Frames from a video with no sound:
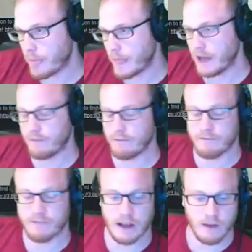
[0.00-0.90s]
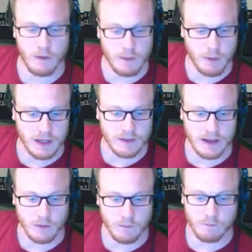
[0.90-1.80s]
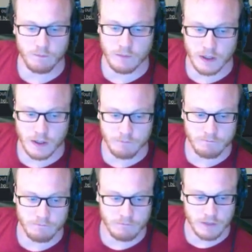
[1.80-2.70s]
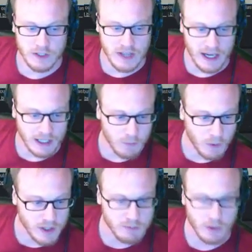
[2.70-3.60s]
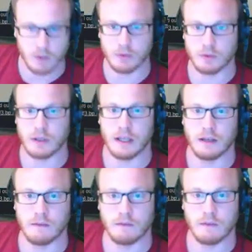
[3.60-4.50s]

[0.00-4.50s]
and that will help me break down exactly what is moddable in